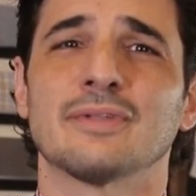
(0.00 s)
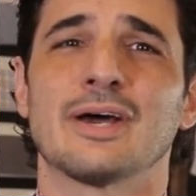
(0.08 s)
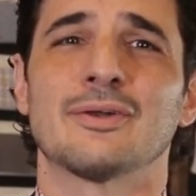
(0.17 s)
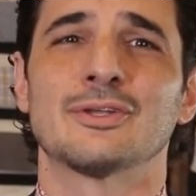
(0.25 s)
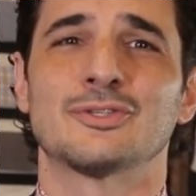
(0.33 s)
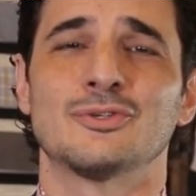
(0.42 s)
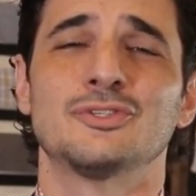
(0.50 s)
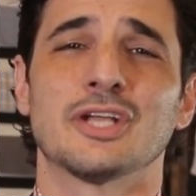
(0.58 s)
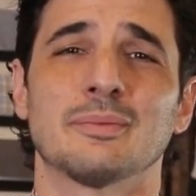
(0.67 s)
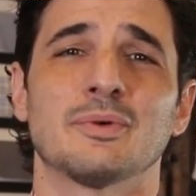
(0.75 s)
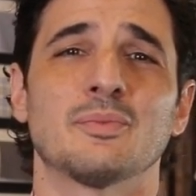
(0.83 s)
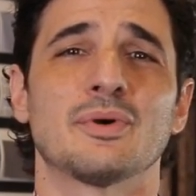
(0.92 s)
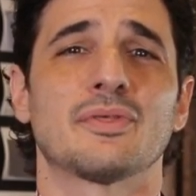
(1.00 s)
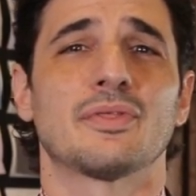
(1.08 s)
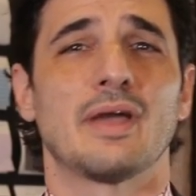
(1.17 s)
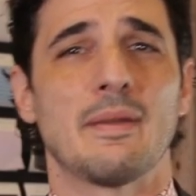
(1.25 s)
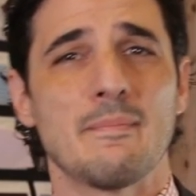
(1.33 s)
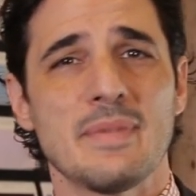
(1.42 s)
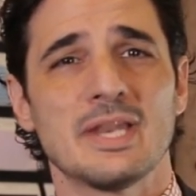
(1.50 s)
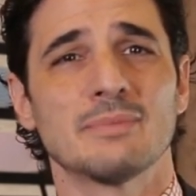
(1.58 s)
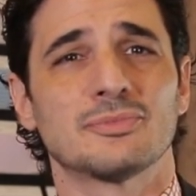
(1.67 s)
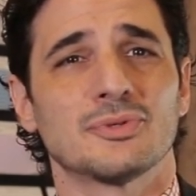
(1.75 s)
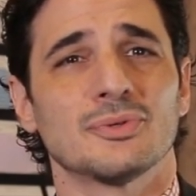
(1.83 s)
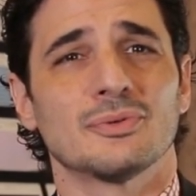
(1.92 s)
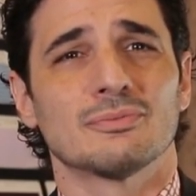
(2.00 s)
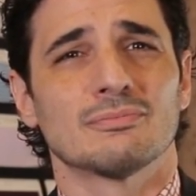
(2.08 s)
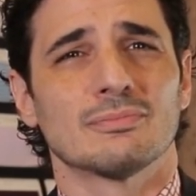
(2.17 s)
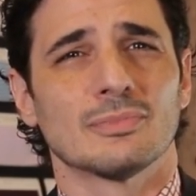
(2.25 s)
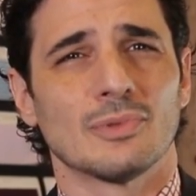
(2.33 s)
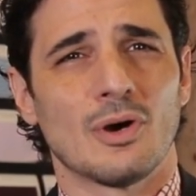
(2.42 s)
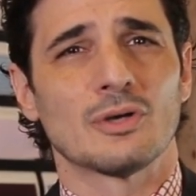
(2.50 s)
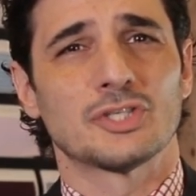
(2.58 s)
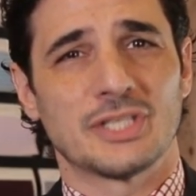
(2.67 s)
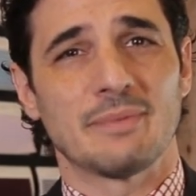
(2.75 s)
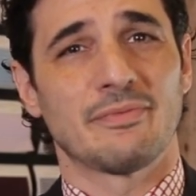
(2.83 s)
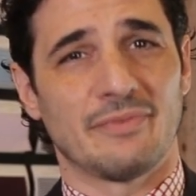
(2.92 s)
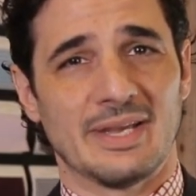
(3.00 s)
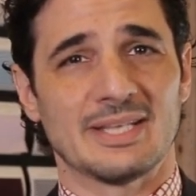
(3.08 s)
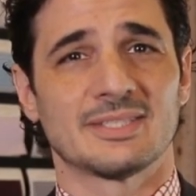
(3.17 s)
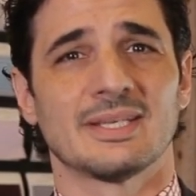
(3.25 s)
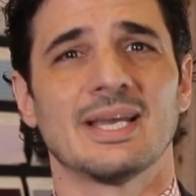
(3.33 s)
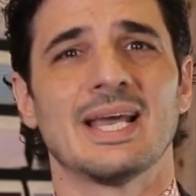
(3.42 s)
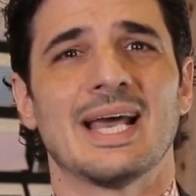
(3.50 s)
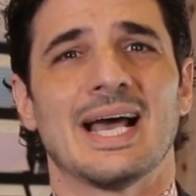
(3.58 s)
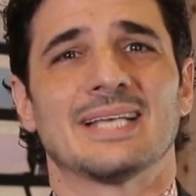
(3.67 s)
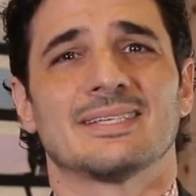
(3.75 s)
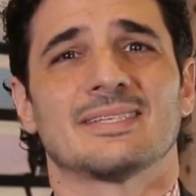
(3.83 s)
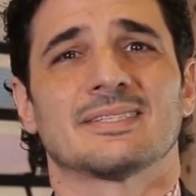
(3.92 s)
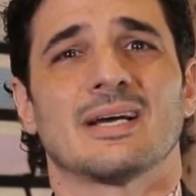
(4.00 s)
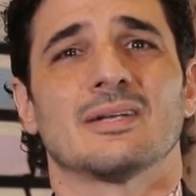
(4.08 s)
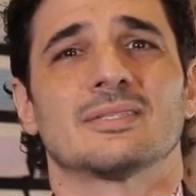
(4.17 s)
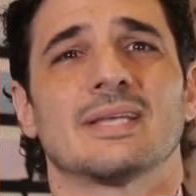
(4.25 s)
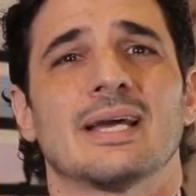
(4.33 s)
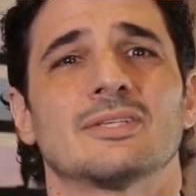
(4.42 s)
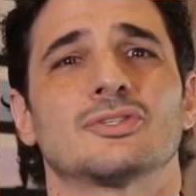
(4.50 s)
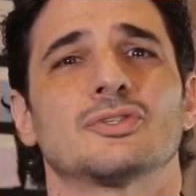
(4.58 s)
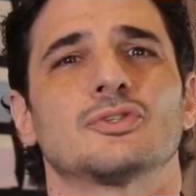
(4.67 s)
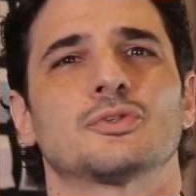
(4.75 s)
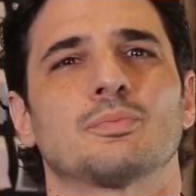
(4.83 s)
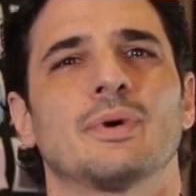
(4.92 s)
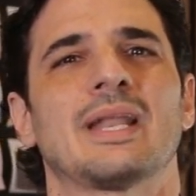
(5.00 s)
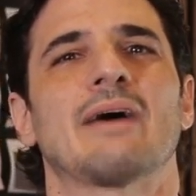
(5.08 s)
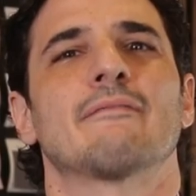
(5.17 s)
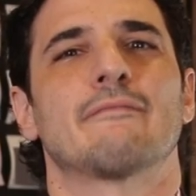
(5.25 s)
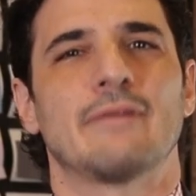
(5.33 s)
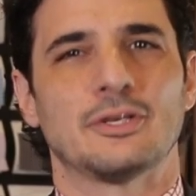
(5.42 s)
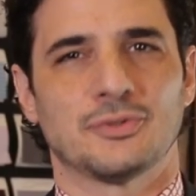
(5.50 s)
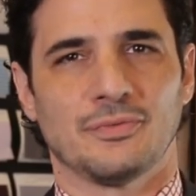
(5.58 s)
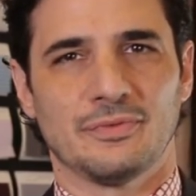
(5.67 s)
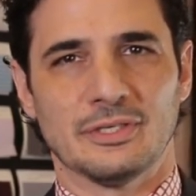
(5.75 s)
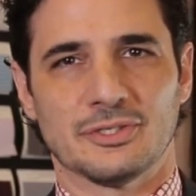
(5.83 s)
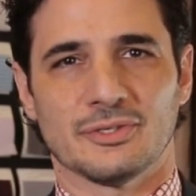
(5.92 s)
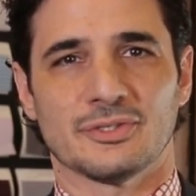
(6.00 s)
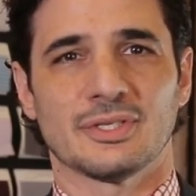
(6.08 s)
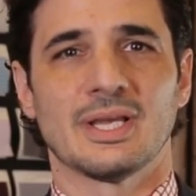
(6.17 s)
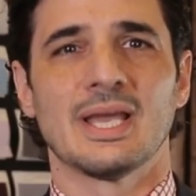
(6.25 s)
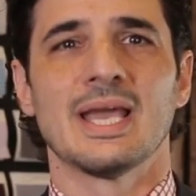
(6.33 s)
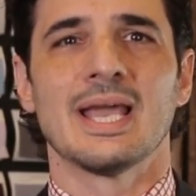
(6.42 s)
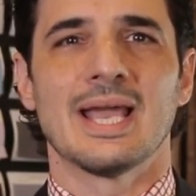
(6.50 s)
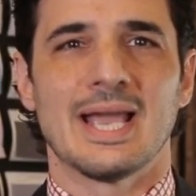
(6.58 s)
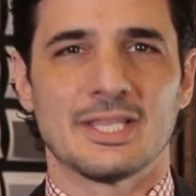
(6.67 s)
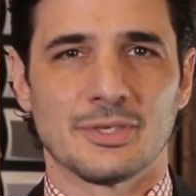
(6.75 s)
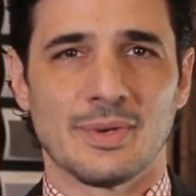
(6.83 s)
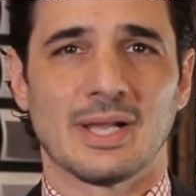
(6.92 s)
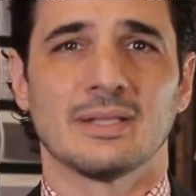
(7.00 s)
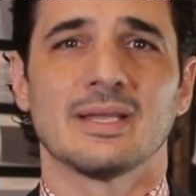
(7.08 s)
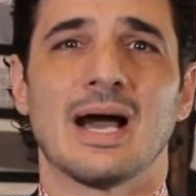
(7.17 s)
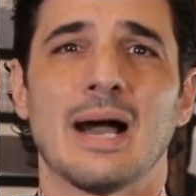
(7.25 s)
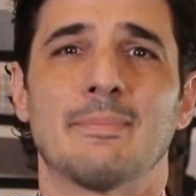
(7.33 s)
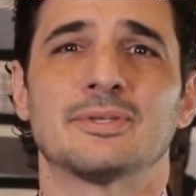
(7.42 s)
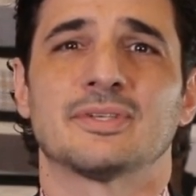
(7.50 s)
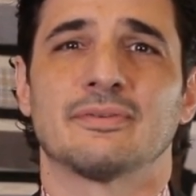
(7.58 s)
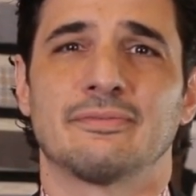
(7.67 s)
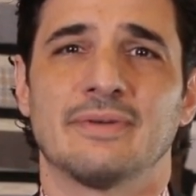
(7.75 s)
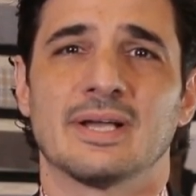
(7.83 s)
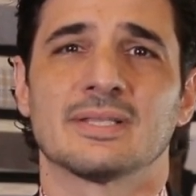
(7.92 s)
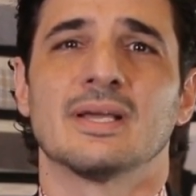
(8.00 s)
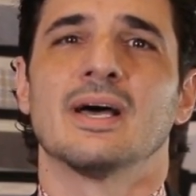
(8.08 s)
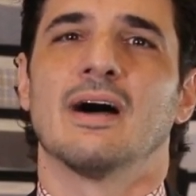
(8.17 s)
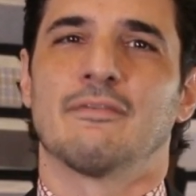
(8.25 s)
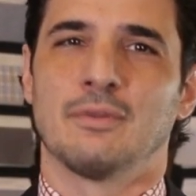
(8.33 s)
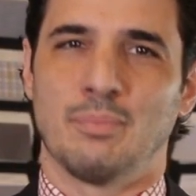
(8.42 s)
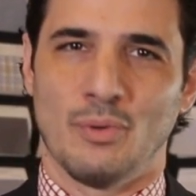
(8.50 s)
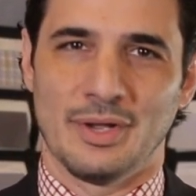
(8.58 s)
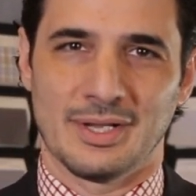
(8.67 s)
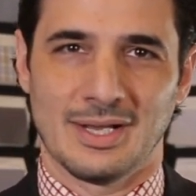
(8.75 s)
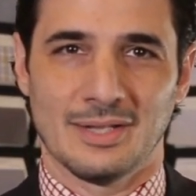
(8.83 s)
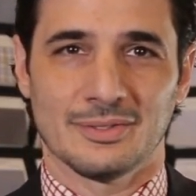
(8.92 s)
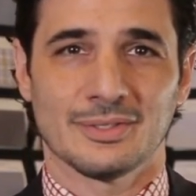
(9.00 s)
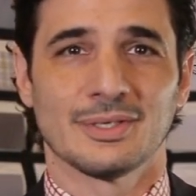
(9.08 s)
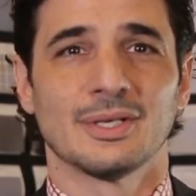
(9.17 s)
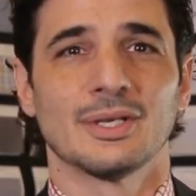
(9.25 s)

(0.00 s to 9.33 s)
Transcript: flattering to gentlemen with a medium to long shaped face, as this style tends to spread out facial features, a directly opposite effect of the point collar.